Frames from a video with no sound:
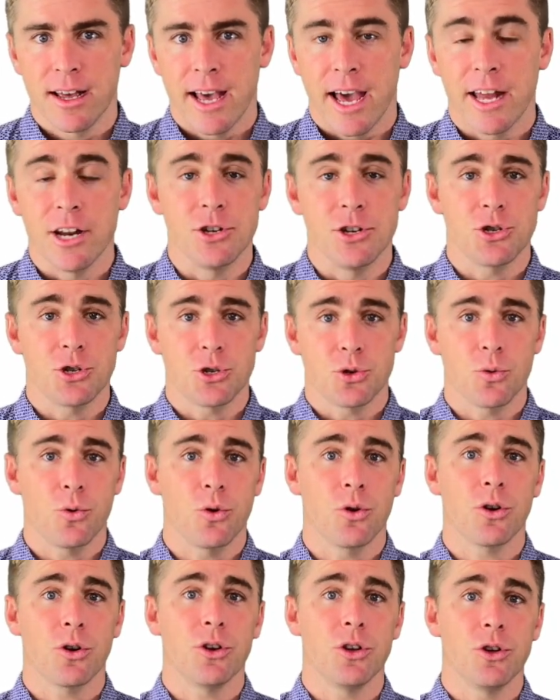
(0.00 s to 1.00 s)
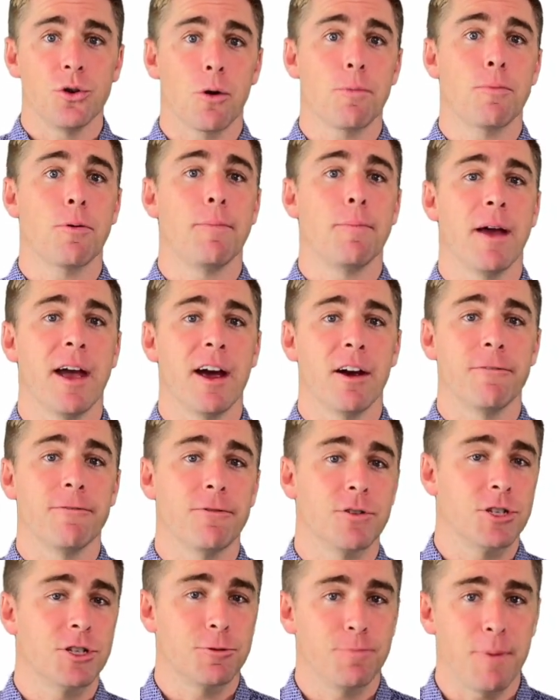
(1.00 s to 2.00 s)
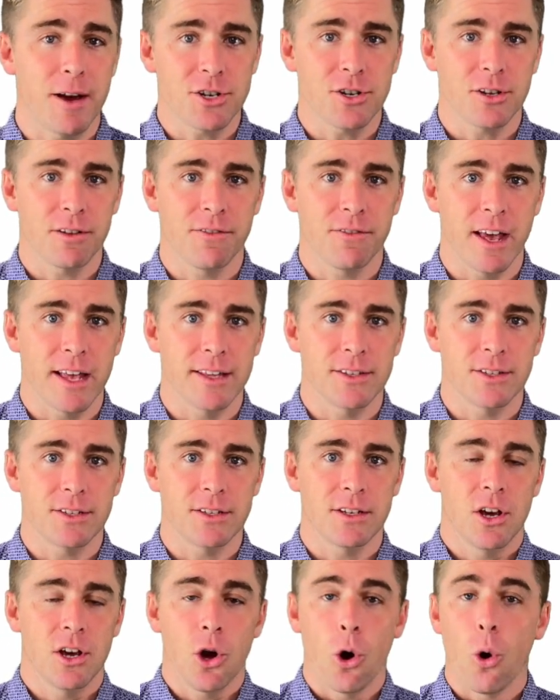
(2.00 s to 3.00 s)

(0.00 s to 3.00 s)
and ensure you're prepared for special events